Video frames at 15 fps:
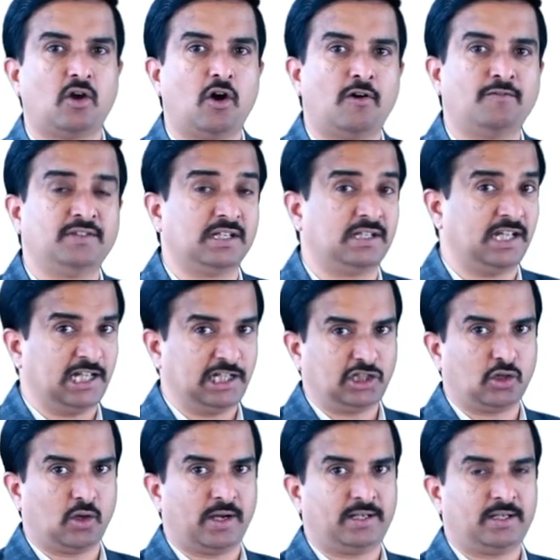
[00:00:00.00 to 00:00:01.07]
of the
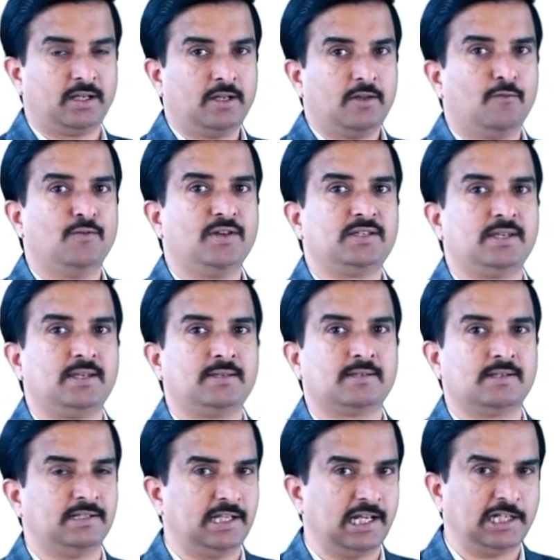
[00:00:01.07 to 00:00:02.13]
deltoid, which is
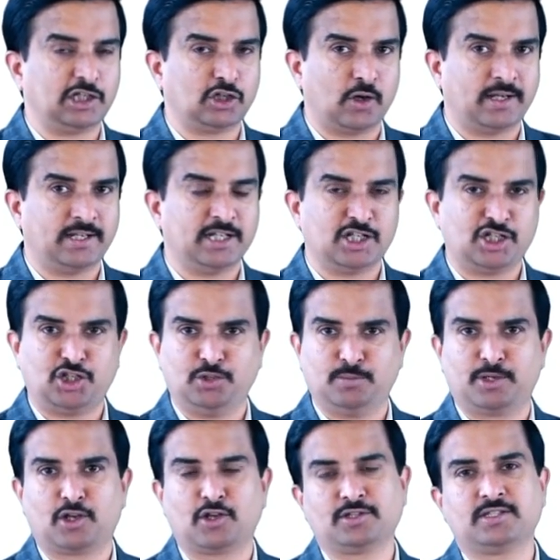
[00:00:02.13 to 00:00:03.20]
deltoid
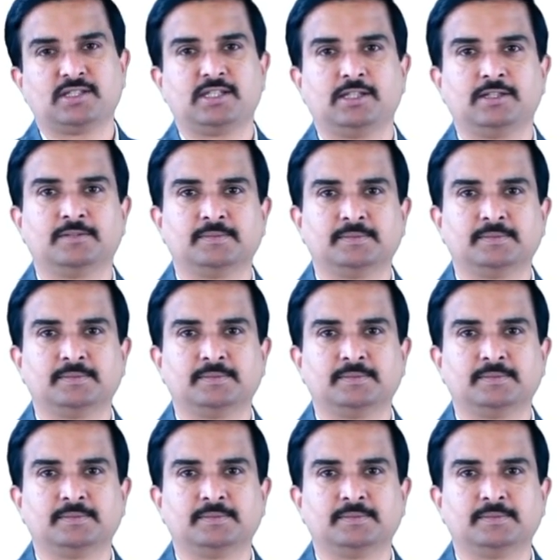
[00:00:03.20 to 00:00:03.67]
tuberosity.